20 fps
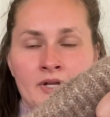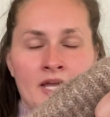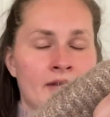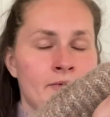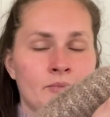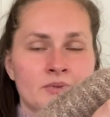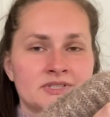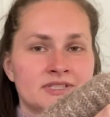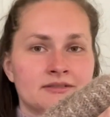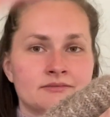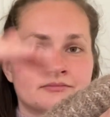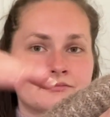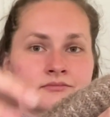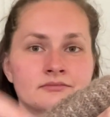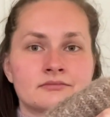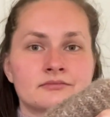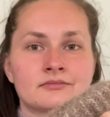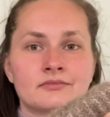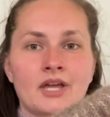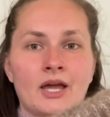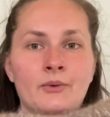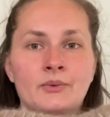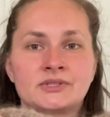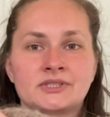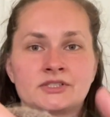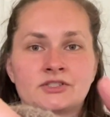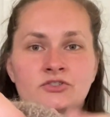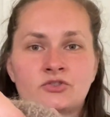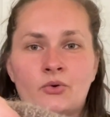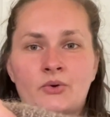I wasn't
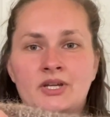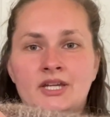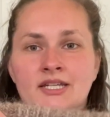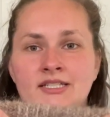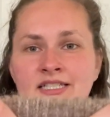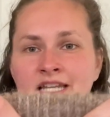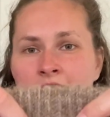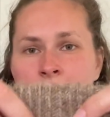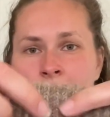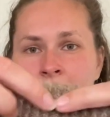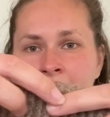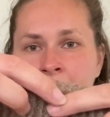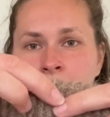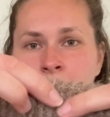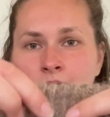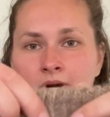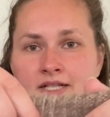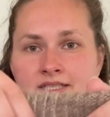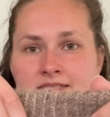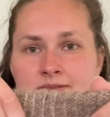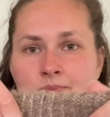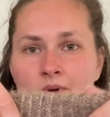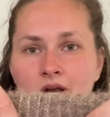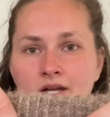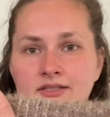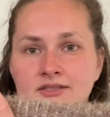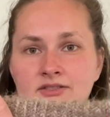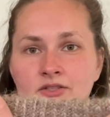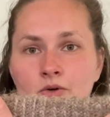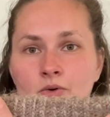sewing it down on the correct
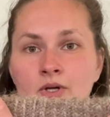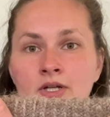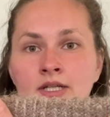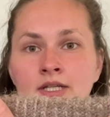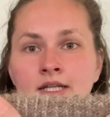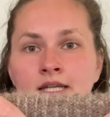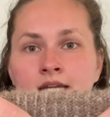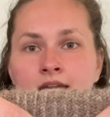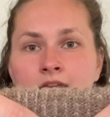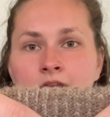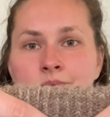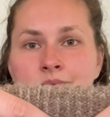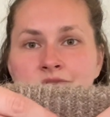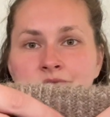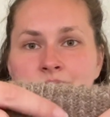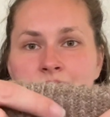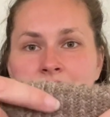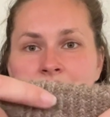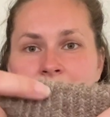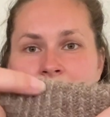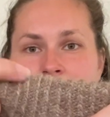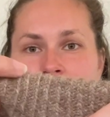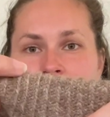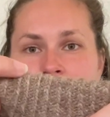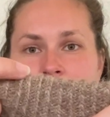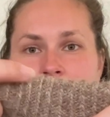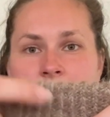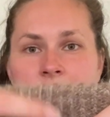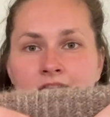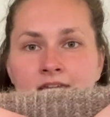spot. So it was really kind
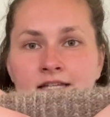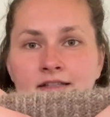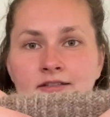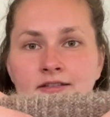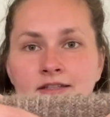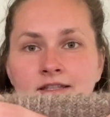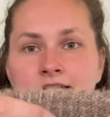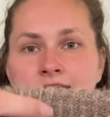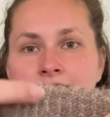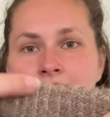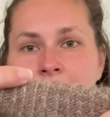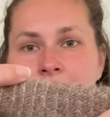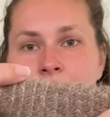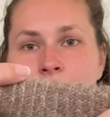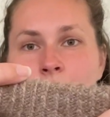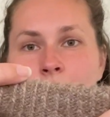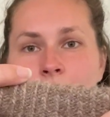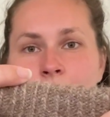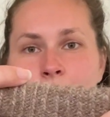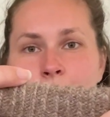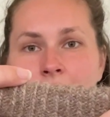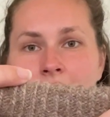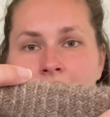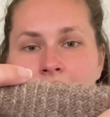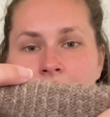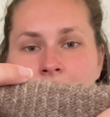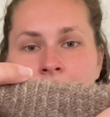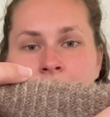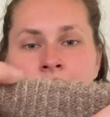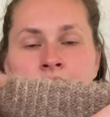of like leaning one
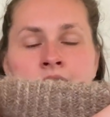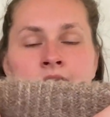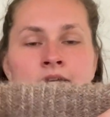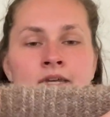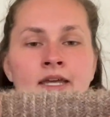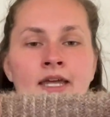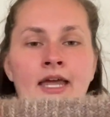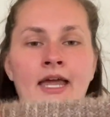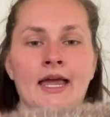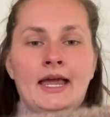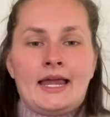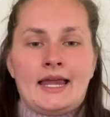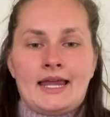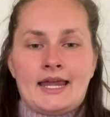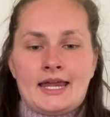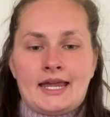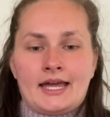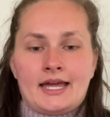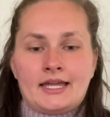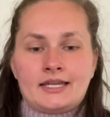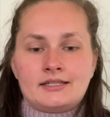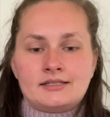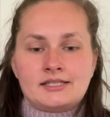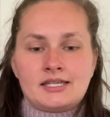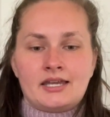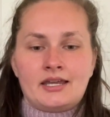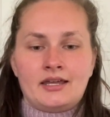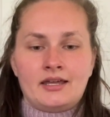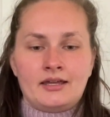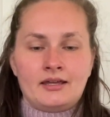way. And
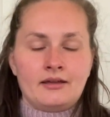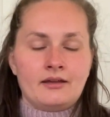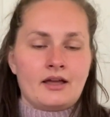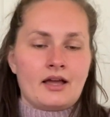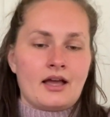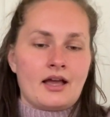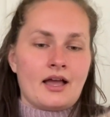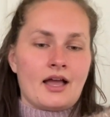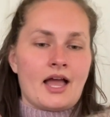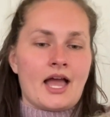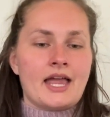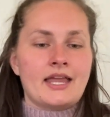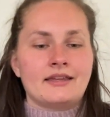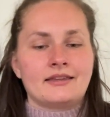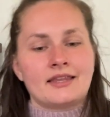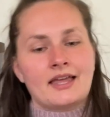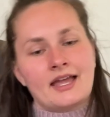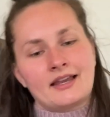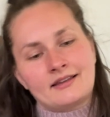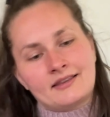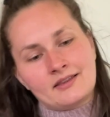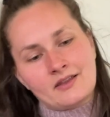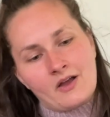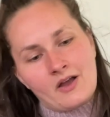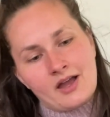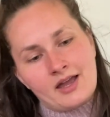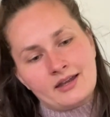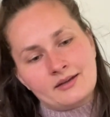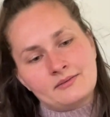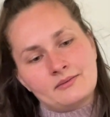I had
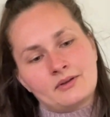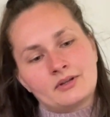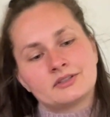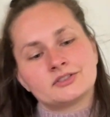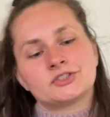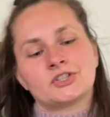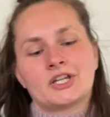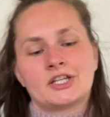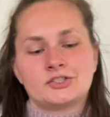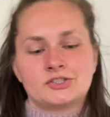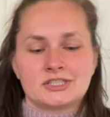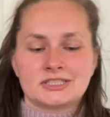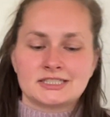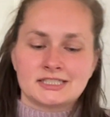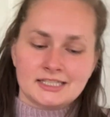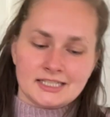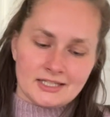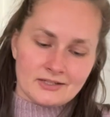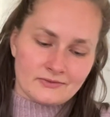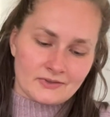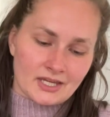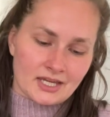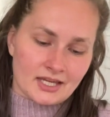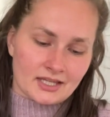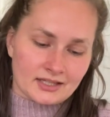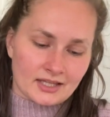thought, should I just leave it?